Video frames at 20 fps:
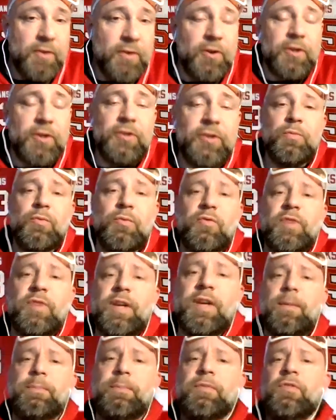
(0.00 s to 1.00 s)
or are you
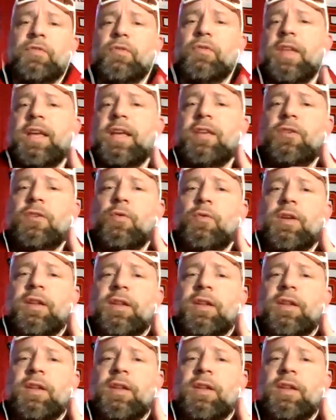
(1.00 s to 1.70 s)
moving up so that you can